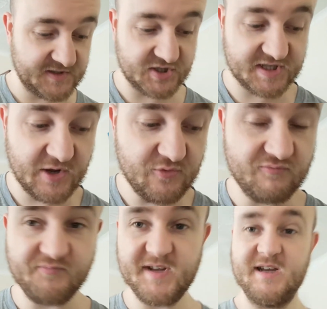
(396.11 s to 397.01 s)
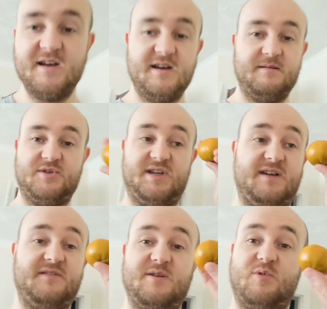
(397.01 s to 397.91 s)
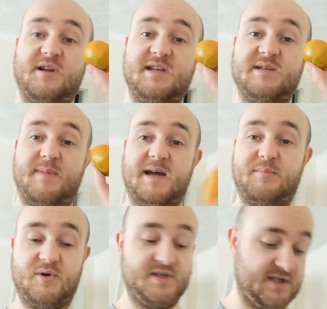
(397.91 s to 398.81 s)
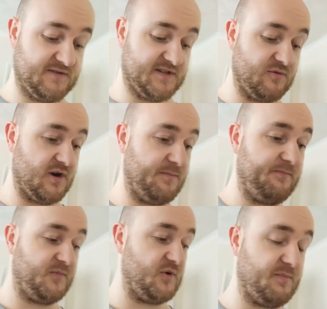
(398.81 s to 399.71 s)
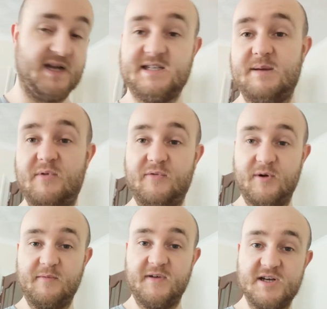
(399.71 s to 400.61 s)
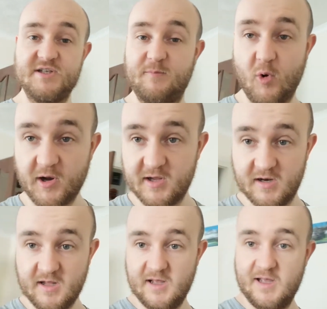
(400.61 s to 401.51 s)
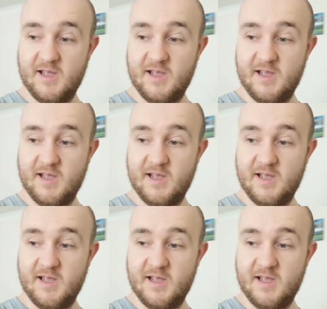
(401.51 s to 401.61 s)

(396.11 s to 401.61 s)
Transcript: Just now, I'm just going to have to eat one of these bad boys because I've still got a good bit of time before I'm finished working.